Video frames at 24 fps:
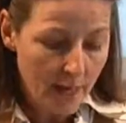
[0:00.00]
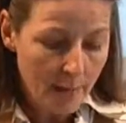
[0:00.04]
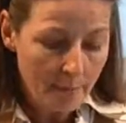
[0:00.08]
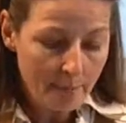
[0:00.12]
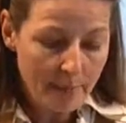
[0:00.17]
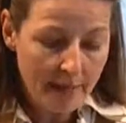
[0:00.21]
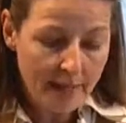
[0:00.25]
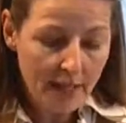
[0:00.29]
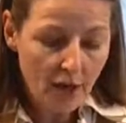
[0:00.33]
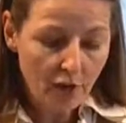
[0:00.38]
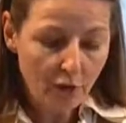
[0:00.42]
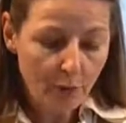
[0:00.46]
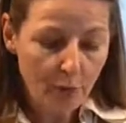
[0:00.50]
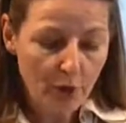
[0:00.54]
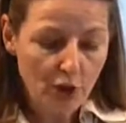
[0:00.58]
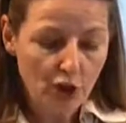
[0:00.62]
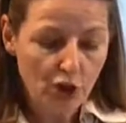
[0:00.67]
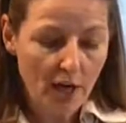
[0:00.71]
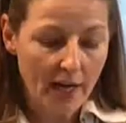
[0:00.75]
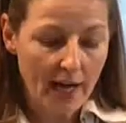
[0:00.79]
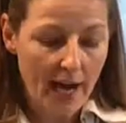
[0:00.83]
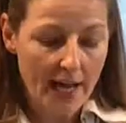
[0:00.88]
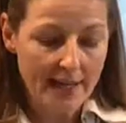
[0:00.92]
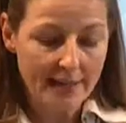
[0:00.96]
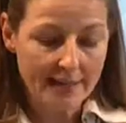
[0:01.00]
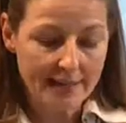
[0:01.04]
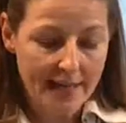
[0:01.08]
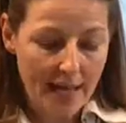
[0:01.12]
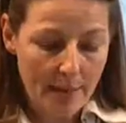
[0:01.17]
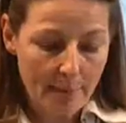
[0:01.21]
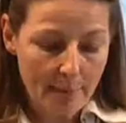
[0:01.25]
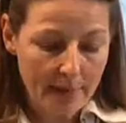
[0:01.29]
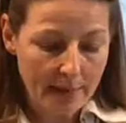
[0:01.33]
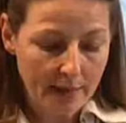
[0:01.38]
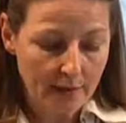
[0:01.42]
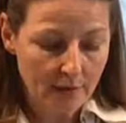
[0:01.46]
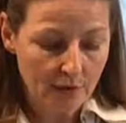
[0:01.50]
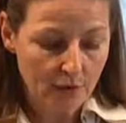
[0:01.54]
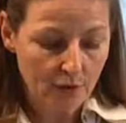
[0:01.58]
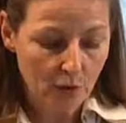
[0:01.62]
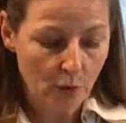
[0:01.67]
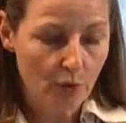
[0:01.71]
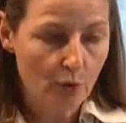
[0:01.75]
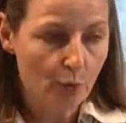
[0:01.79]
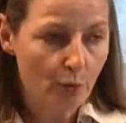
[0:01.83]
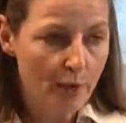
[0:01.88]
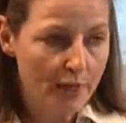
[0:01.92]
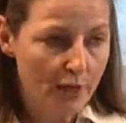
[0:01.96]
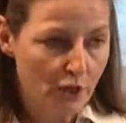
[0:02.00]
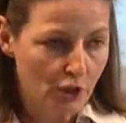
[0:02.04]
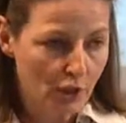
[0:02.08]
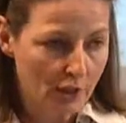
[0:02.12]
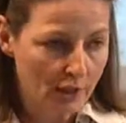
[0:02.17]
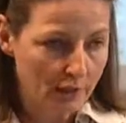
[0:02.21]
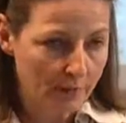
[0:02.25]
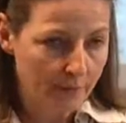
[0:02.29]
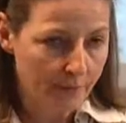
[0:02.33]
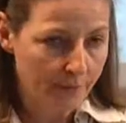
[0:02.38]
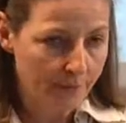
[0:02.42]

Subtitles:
many of which are endemic to the region,